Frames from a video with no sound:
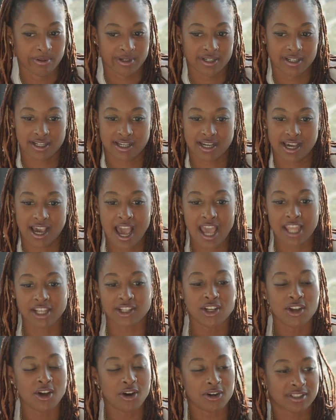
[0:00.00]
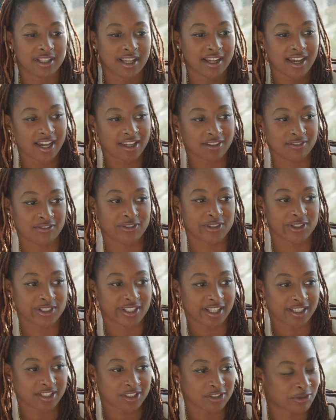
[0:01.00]
But I know, like, I can feel
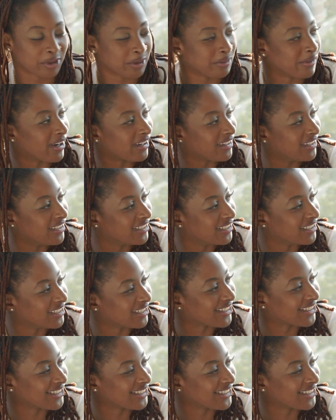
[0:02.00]
like it's for my good.